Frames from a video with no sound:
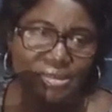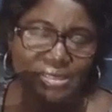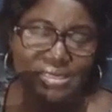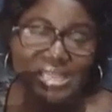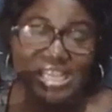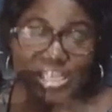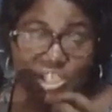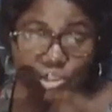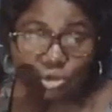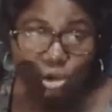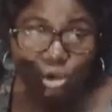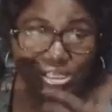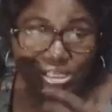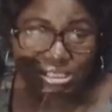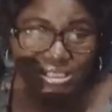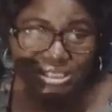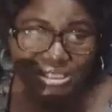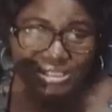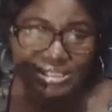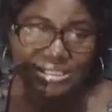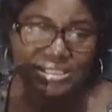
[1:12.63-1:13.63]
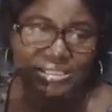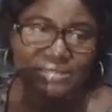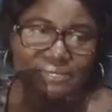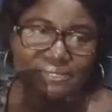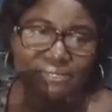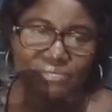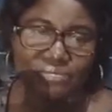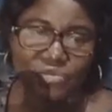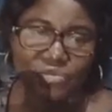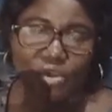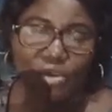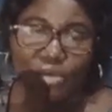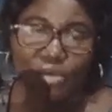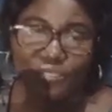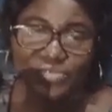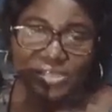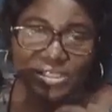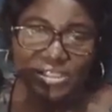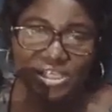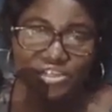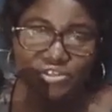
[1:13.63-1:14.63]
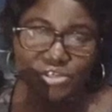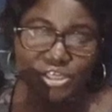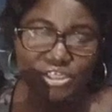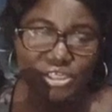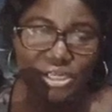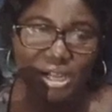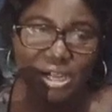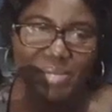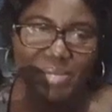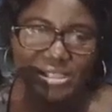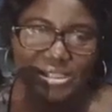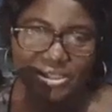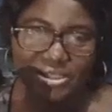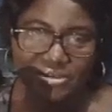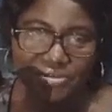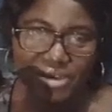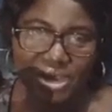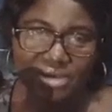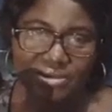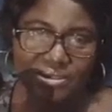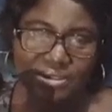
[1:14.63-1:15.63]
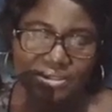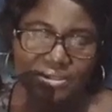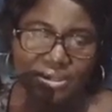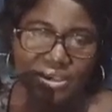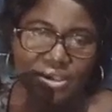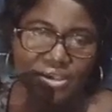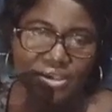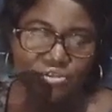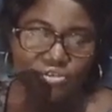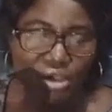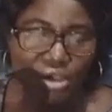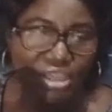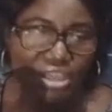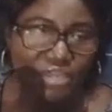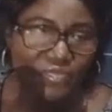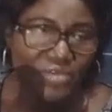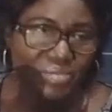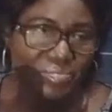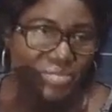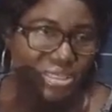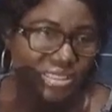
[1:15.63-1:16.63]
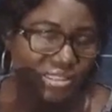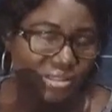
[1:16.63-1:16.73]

the sources of these educational materials. You're giving me